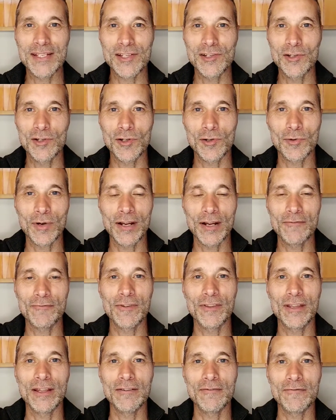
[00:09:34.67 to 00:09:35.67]
can you create for
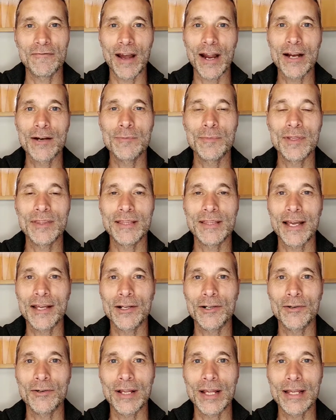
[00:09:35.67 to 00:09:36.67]
the environment that
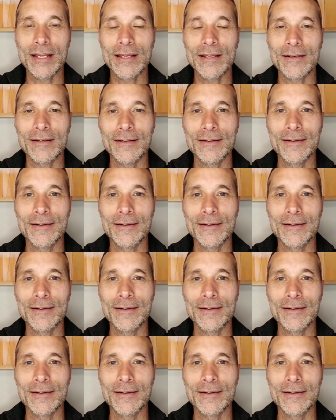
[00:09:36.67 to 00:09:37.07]
you're in.